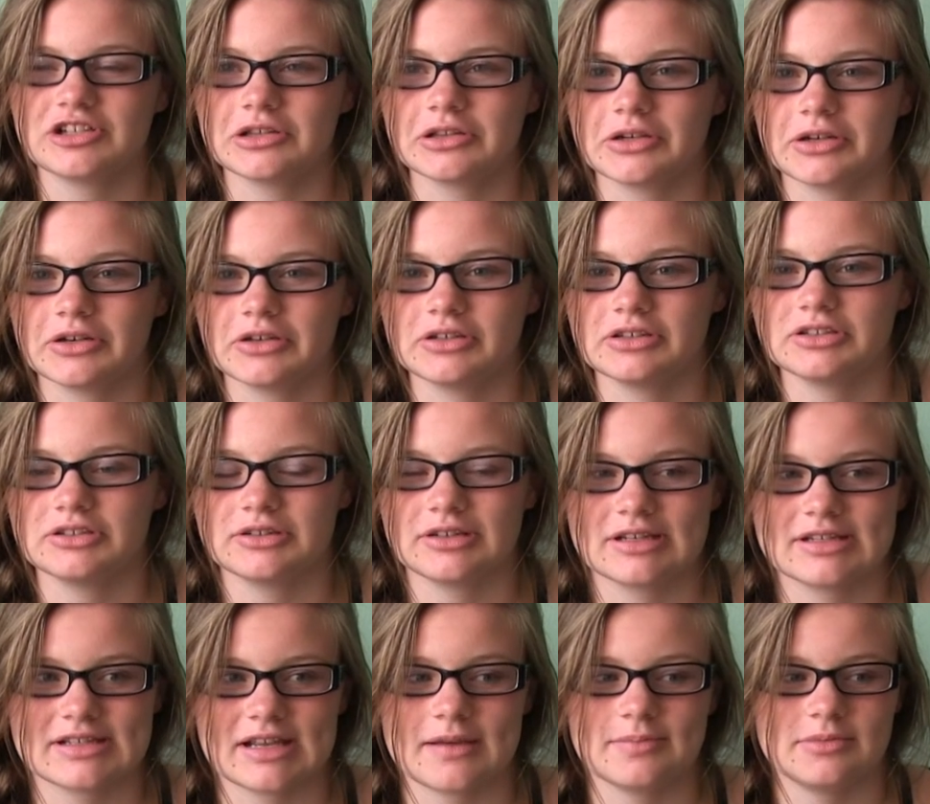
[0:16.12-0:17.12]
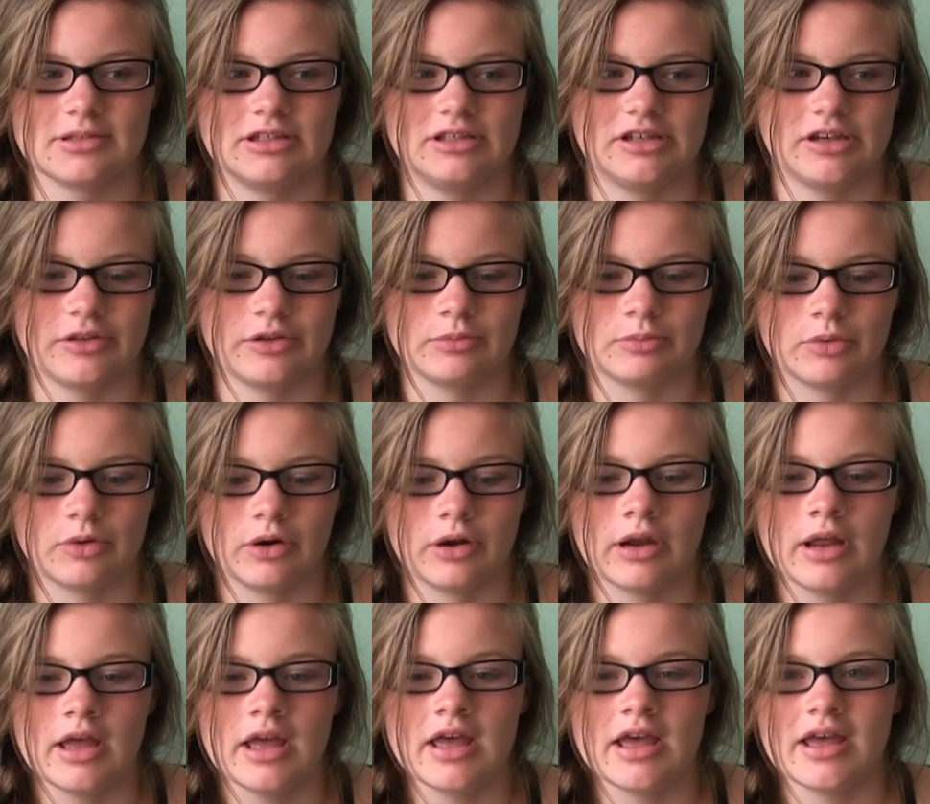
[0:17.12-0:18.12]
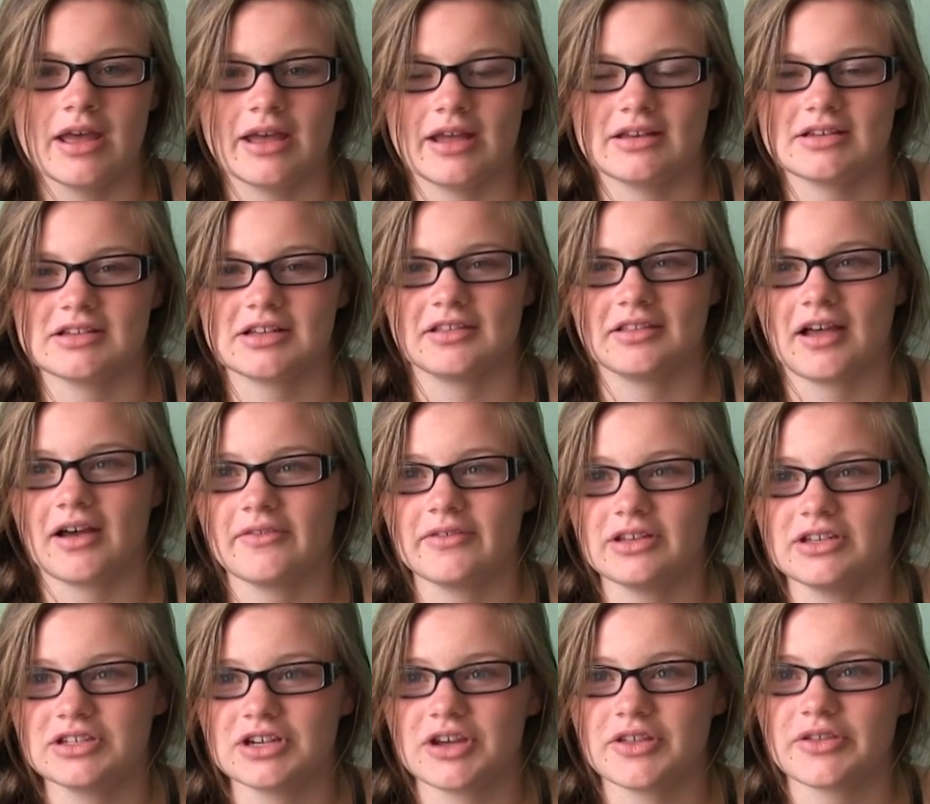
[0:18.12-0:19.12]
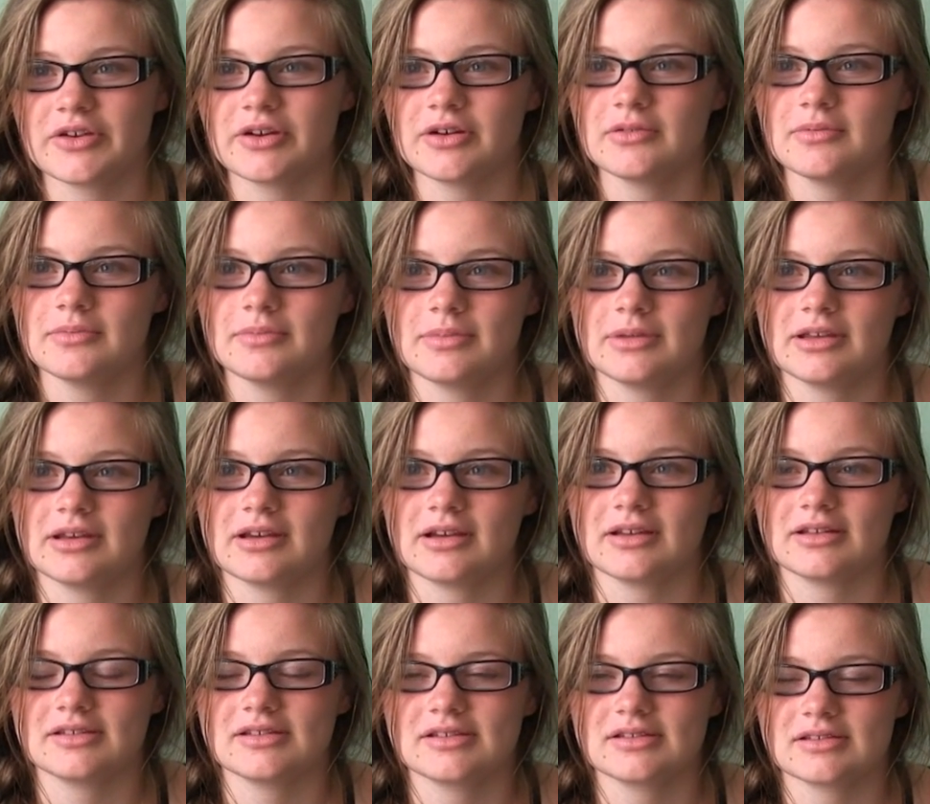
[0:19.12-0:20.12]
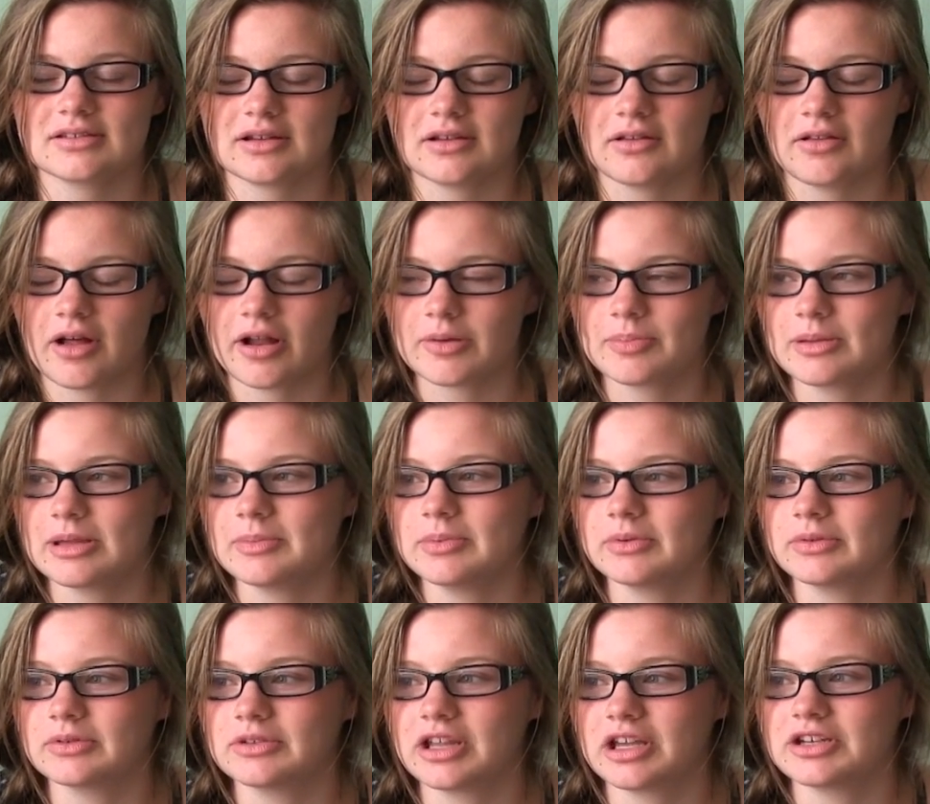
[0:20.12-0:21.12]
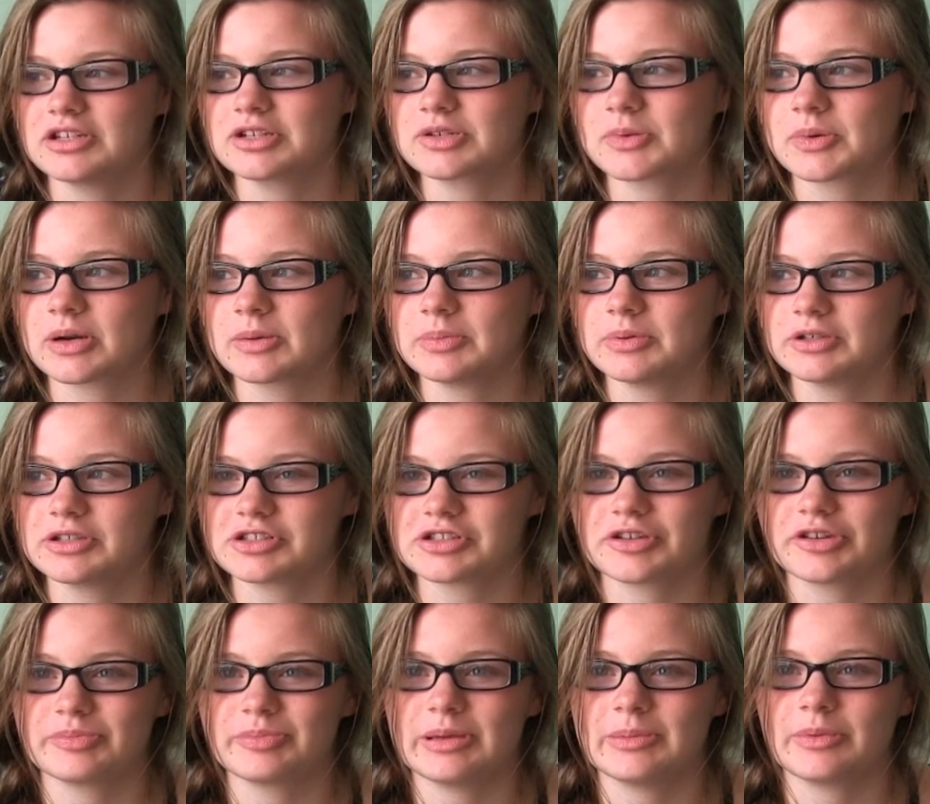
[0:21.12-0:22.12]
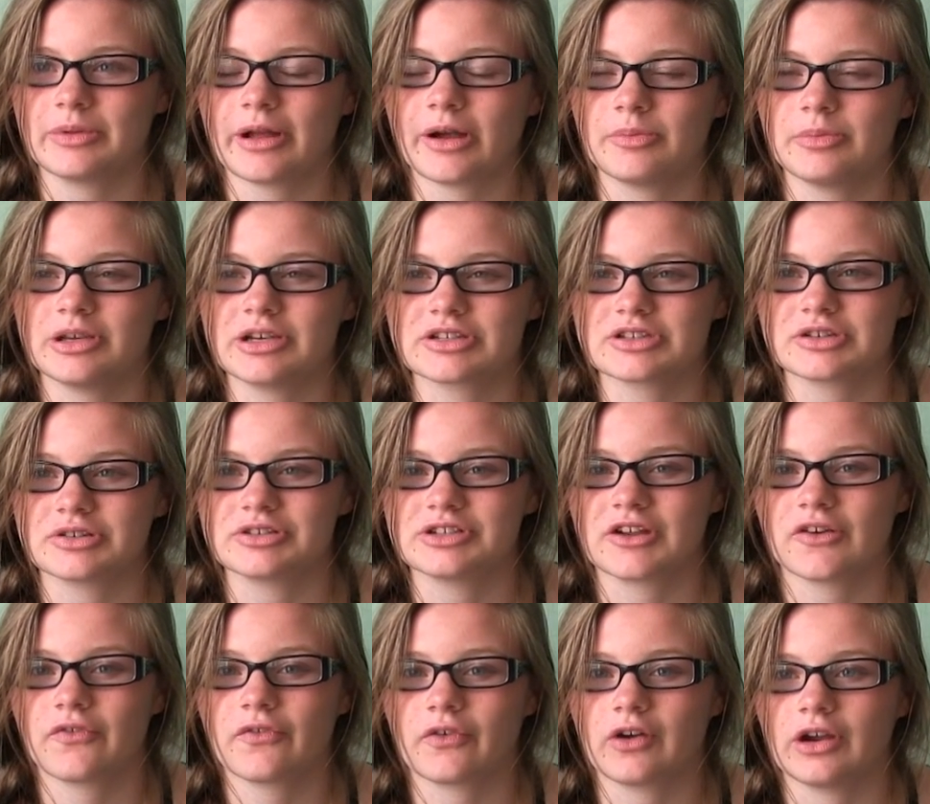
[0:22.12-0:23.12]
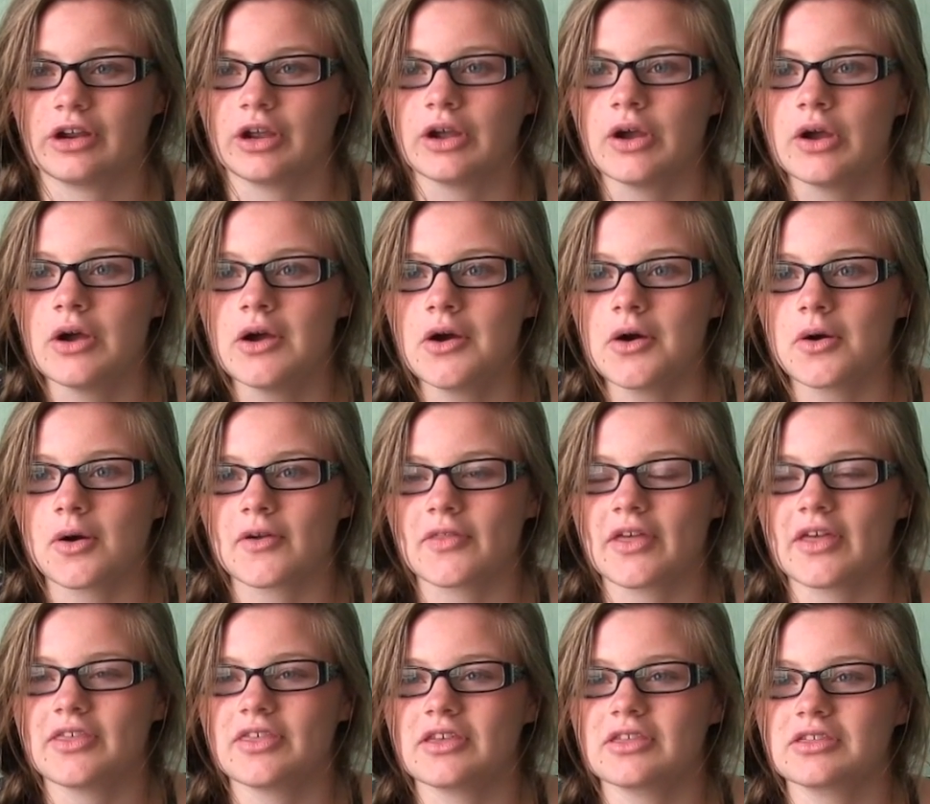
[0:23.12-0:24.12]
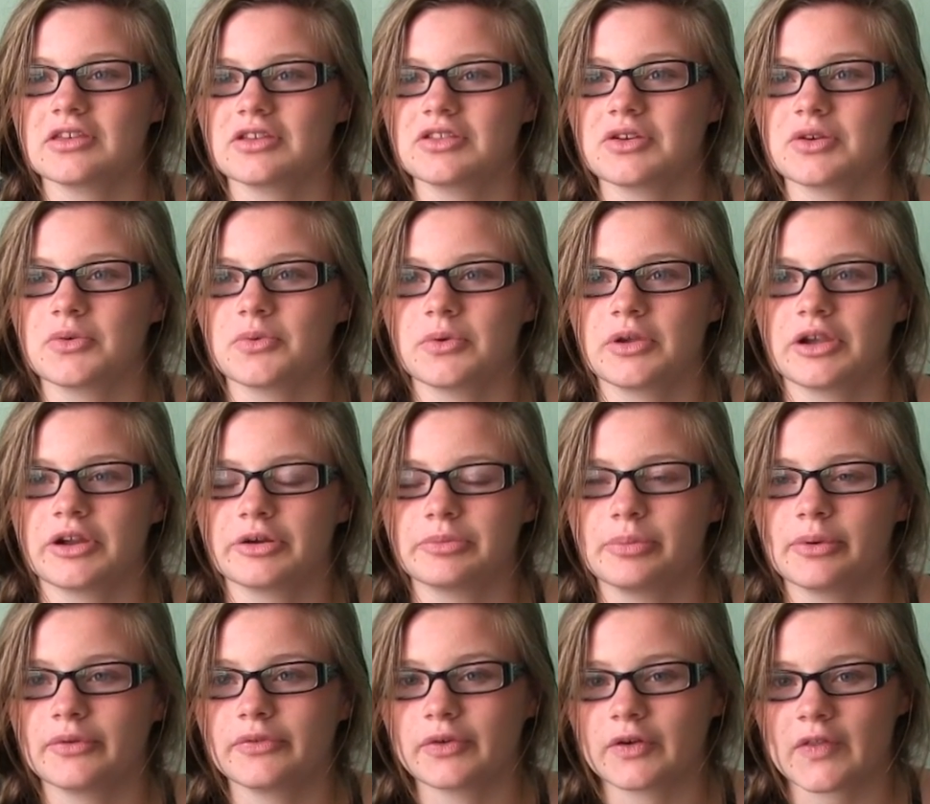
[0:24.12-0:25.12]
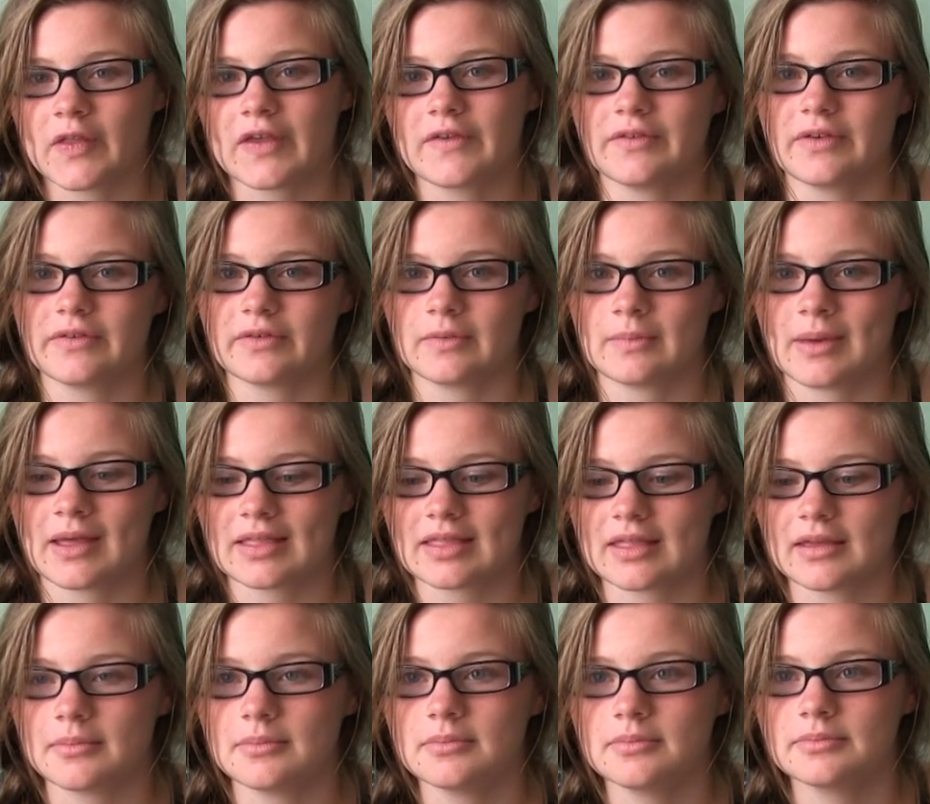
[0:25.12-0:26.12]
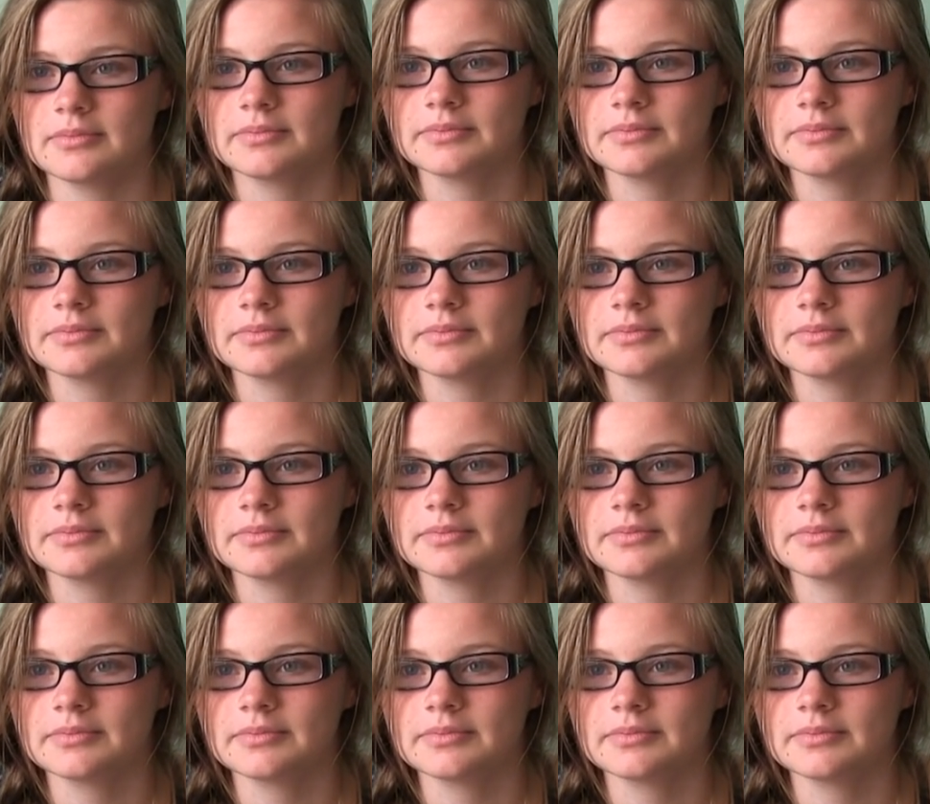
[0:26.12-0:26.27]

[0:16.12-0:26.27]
to learn to accept each other more and to love each other because a lot of people, they just want to push other people out because they're different or they think that they're weird before they've even met them.